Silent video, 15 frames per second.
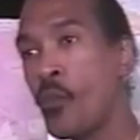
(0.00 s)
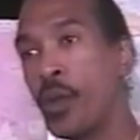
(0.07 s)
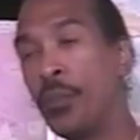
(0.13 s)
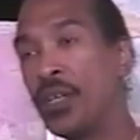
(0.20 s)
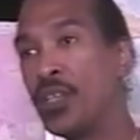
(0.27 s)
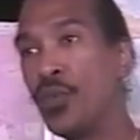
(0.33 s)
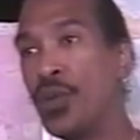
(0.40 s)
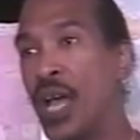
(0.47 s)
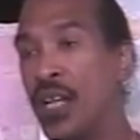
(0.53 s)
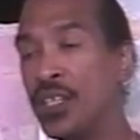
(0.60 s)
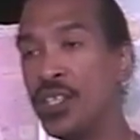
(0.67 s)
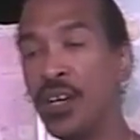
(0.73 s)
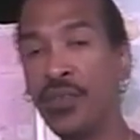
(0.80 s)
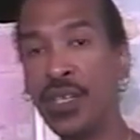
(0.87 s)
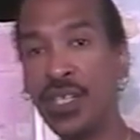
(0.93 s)
But the
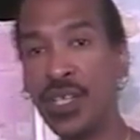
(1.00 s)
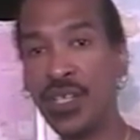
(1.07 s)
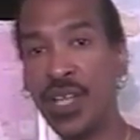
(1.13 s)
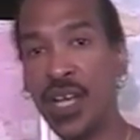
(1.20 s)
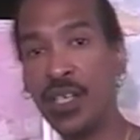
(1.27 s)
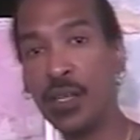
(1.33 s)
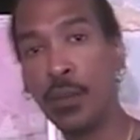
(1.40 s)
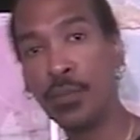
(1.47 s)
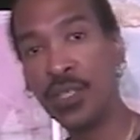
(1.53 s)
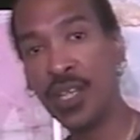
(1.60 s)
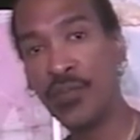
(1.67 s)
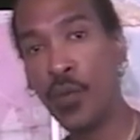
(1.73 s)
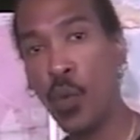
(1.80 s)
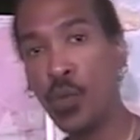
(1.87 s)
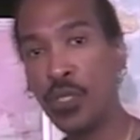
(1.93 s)
reality of it is, is that numbers
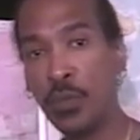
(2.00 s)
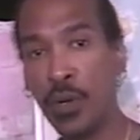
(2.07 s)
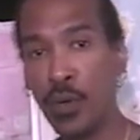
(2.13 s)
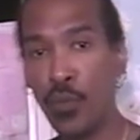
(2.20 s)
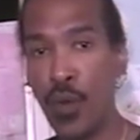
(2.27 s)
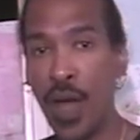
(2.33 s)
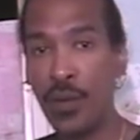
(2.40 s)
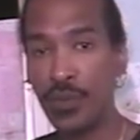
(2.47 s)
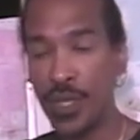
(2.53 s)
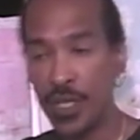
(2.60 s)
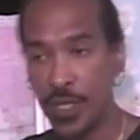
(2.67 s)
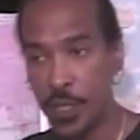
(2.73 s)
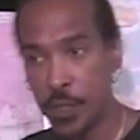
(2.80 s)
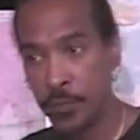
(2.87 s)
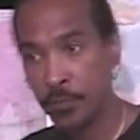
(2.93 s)
have always been around
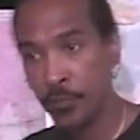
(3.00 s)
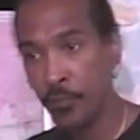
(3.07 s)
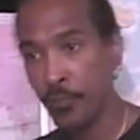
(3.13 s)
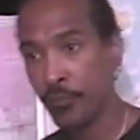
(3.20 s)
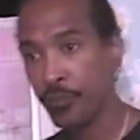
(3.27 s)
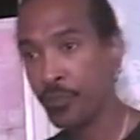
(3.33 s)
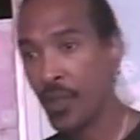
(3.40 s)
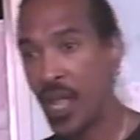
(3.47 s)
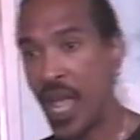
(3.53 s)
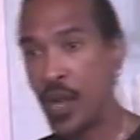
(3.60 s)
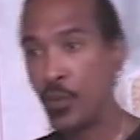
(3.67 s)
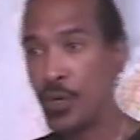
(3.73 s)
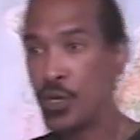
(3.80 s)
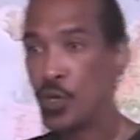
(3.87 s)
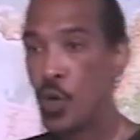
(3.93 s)
us.
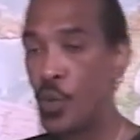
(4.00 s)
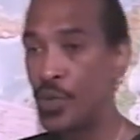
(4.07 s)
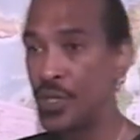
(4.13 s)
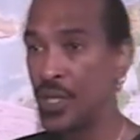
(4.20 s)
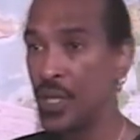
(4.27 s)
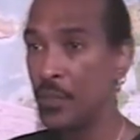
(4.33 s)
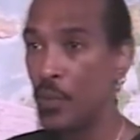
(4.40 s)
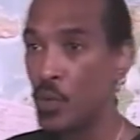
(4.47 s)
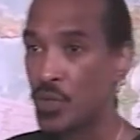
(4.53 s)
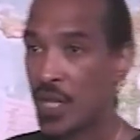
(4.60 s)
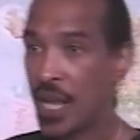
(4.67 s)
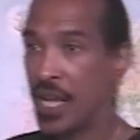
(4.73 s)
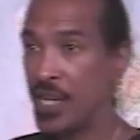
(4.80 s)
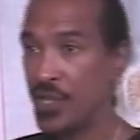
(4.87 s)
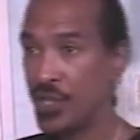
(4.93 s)
And when you go into the most
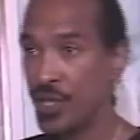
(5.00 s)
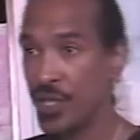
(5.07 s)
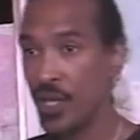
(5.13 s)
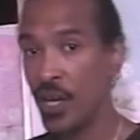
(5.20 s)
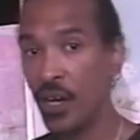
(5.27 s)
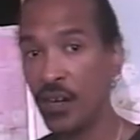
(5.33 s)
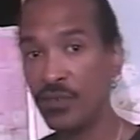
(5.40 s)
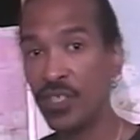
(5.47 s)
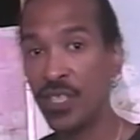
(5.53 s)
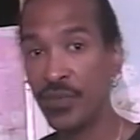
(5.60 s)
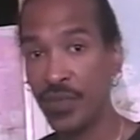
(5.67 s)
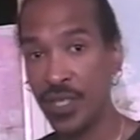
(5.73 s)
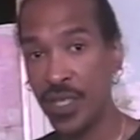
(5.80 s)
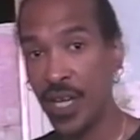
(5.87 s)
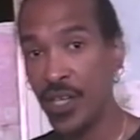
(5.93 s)
ancient of
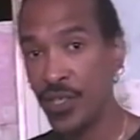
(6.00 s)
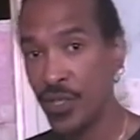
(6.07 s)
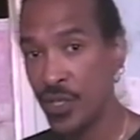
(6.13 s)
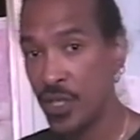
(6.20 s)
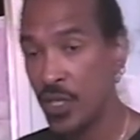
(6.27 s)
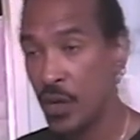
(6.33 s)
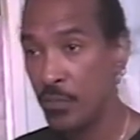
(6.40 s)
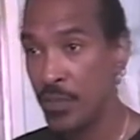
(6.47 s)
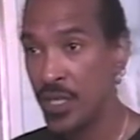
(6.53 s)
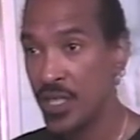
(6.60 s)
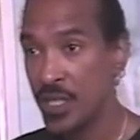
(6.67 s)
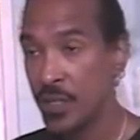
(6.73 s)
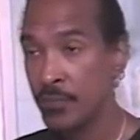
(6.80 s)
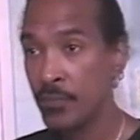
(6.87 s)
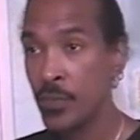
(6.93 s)
civilizations,
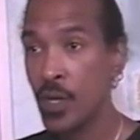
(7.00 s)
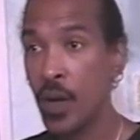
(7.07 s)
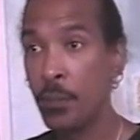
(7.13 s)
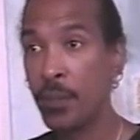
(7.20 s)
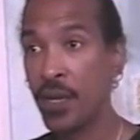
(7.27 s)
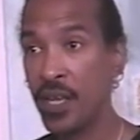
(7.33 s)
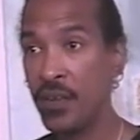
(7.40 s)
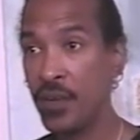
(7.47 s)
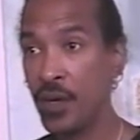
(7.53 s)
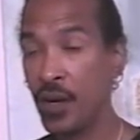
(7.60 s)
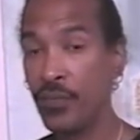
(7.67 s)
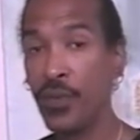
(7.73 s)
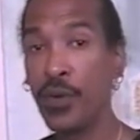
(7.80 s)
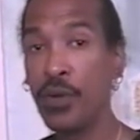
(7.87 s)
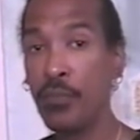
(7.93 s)
numbers play a
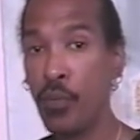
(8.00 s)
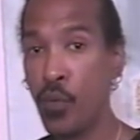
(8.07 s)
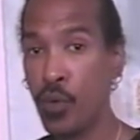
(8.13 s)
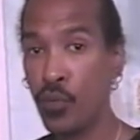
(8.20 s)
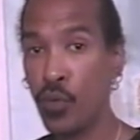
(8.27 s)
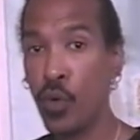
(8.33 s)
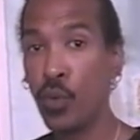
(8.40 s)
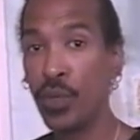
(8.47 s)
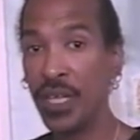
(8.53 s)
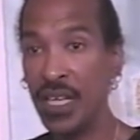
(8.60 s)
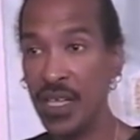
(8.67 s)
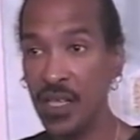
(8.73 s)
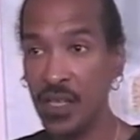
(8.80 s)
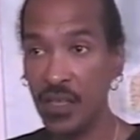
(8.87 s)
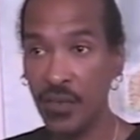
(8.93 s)
very important role
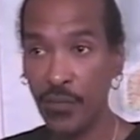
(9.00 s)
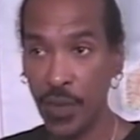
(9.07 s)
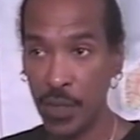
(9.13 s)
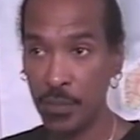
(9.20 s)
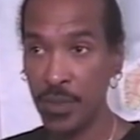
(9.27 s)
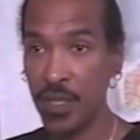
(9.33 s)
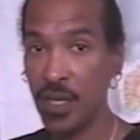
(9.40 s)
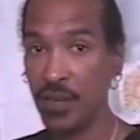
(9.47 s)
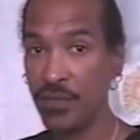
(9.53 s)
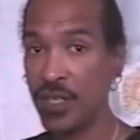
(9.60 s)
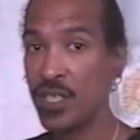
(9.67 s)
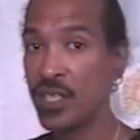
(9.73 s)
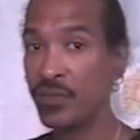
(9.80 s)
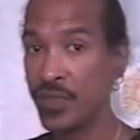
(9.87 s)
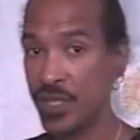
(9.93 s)
in the development of the
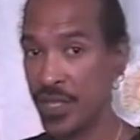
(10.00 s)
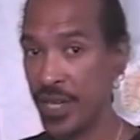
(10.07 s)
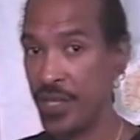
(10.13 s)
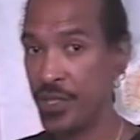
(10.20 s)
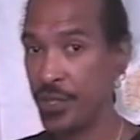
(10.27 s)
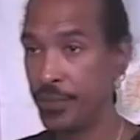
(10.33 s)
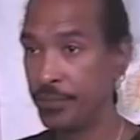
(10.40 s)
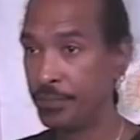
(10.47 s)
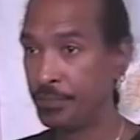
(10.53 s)
civilization.